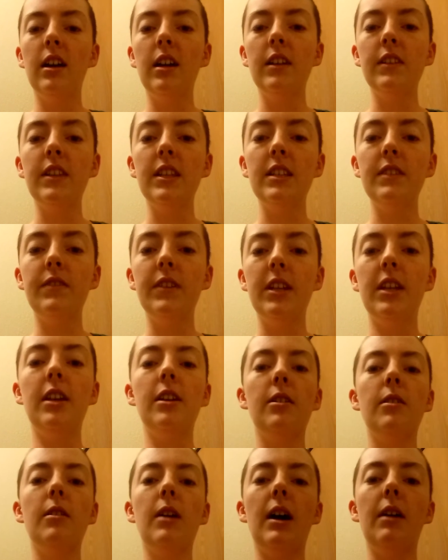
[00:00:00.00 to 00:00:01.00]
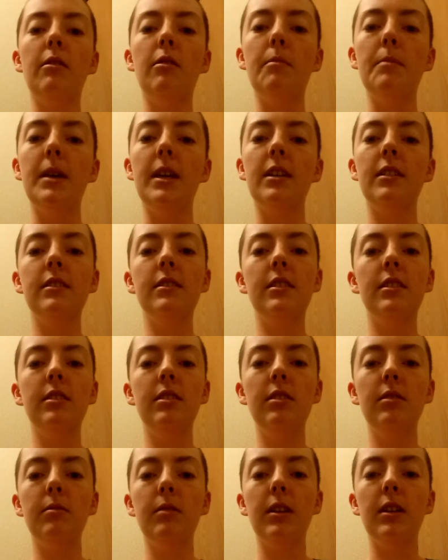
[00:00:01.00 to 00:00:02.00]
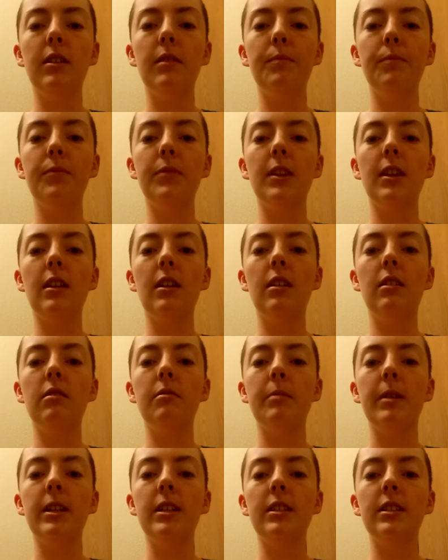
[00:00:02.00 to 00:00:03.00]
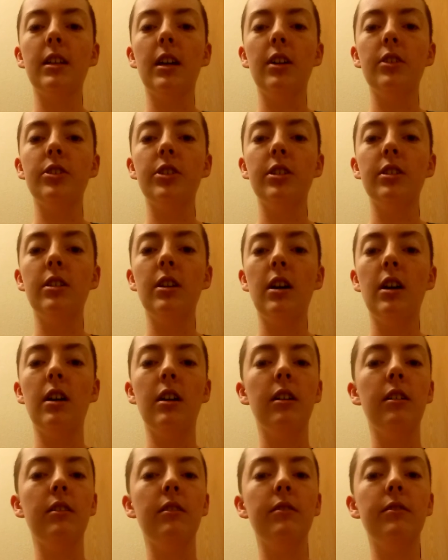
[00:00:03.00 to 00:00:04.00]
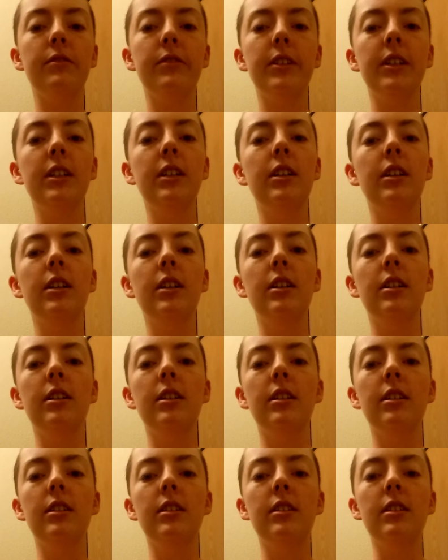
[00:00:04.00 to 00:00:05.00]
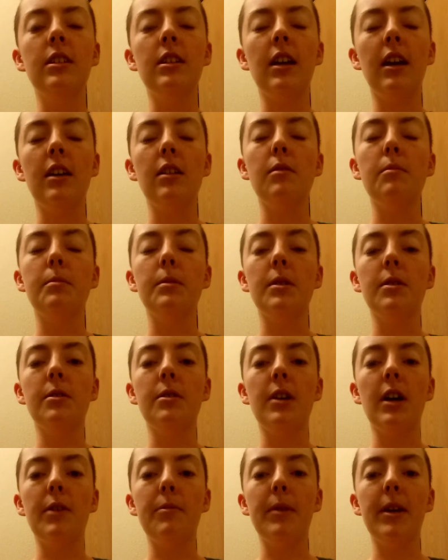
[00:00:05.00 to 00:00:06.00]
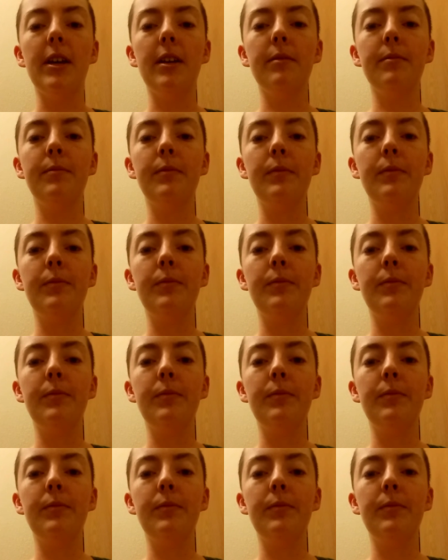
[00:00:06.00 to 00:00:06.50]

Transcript: In this video, I will be continuing my discussion of denial programming.